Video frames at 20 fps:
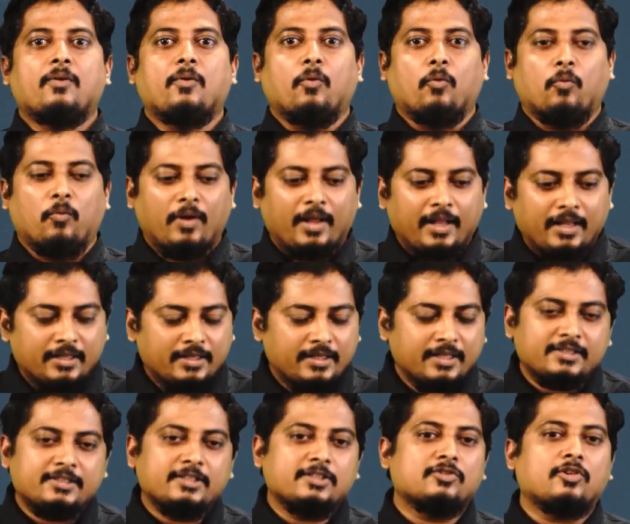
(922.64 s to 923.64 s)
Well,
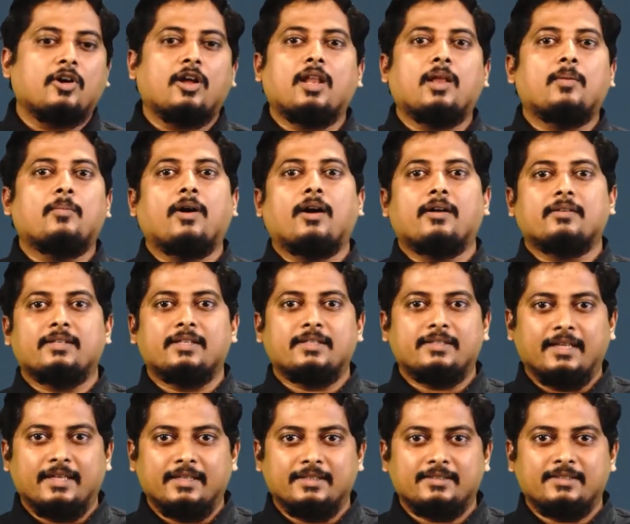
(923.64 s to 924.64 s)
this is all about the
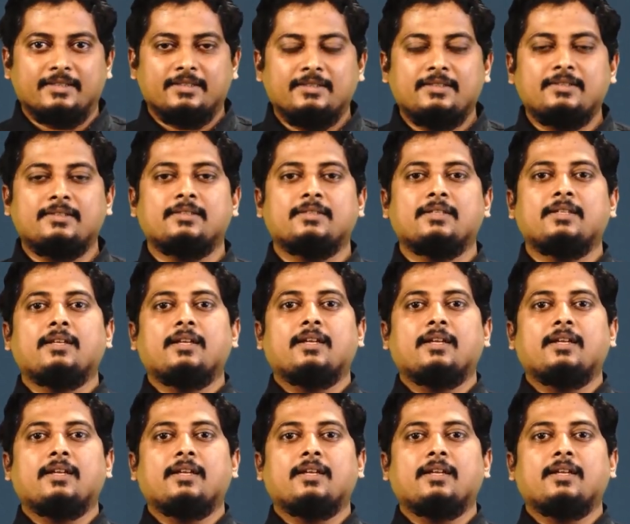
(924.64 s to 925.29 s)
tenses.